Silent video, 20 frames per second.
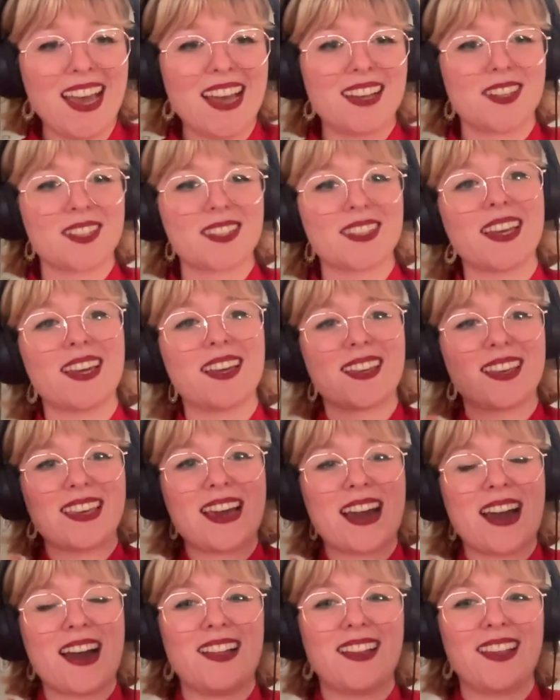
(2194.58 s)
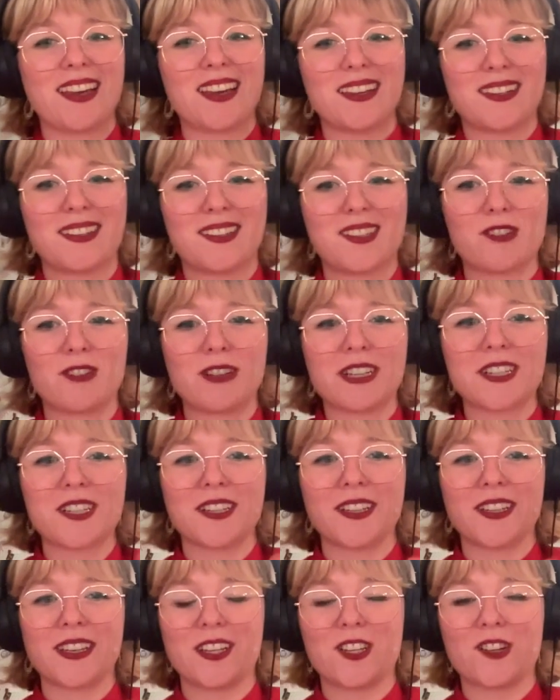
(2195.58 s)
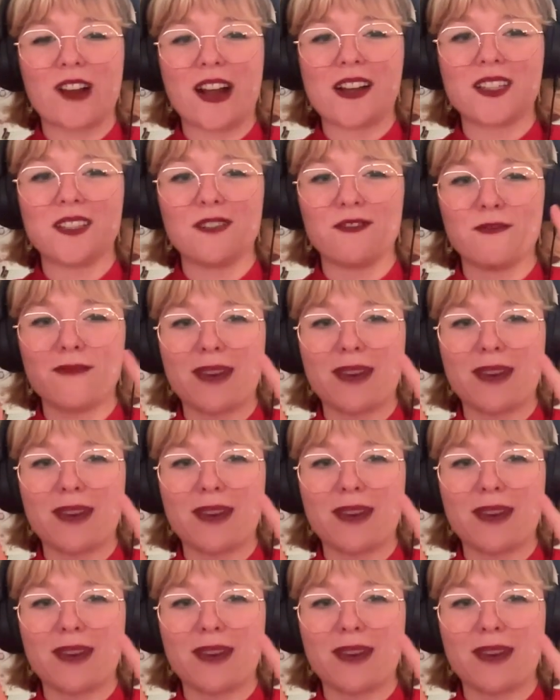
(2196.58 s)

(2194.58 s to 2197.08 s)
Just like, yeah, like a traditionally attractive